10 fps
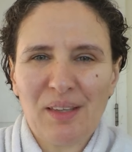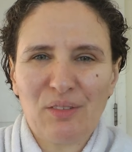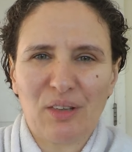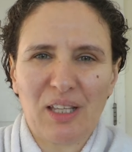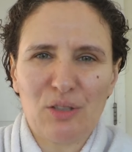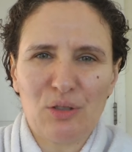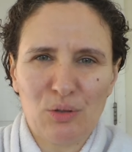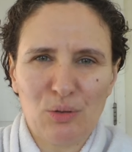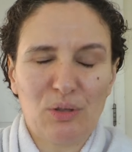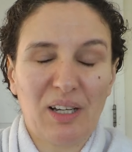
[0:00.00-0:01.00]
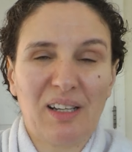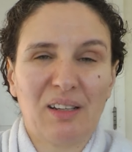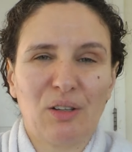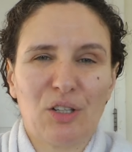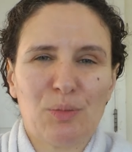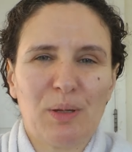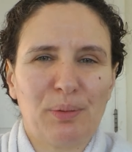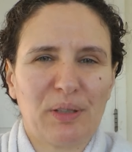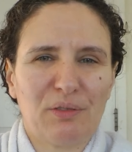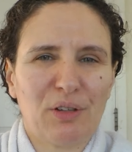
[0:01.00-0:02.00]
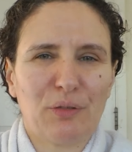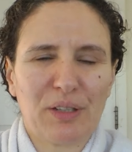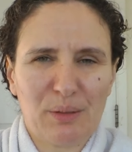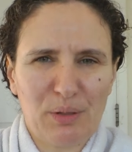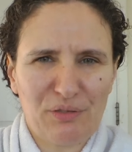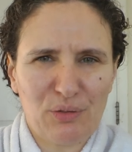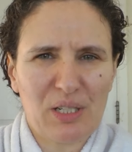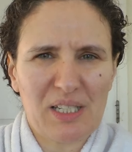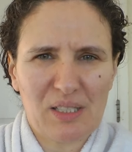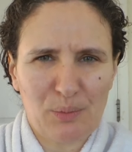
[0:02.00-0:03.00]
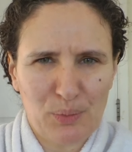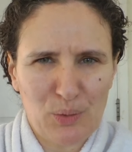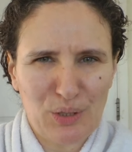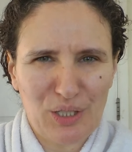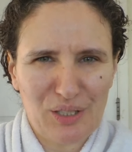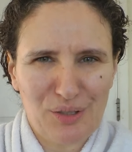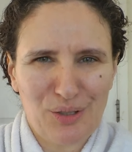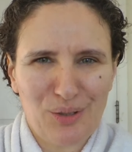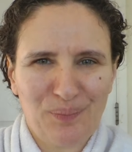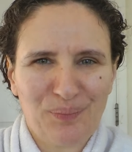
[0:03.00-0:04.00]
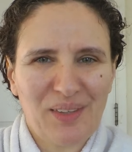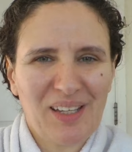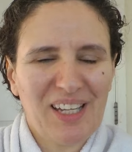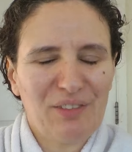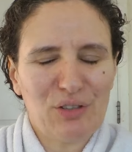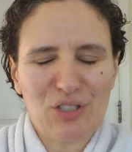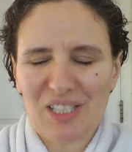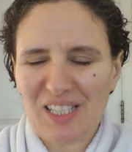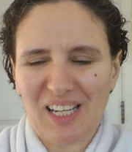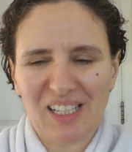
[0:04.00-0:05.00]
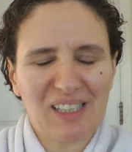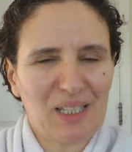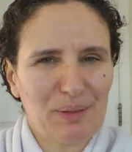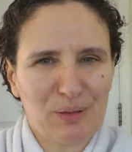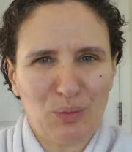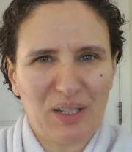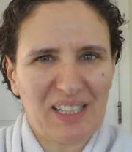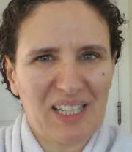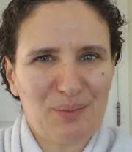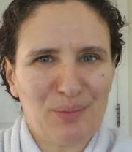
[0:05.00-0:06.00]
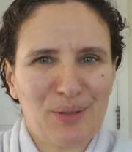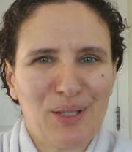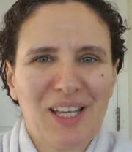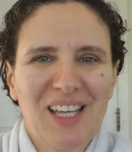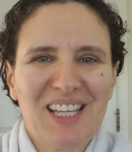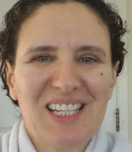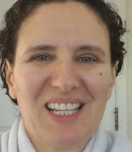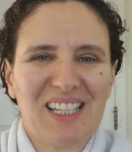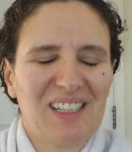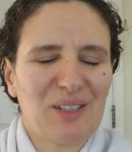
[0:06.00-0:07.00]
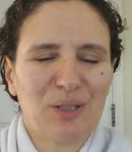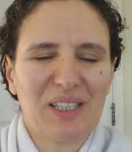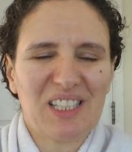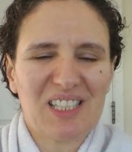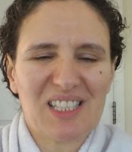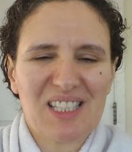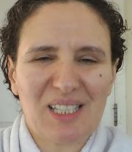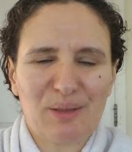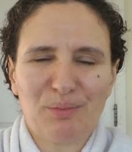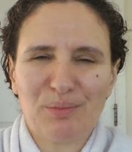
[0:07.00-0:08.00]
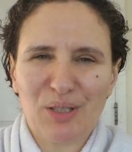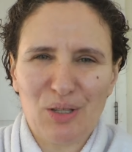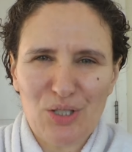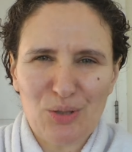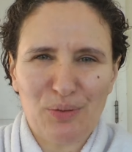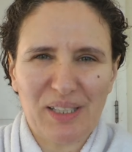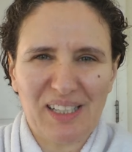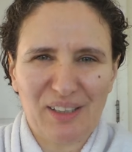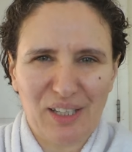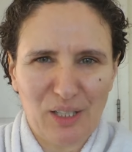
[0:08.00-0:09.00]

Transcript: so that you and those people involved can be fully supported. If you're just getting a little bit wind up and annoyed, just um, use your breathing to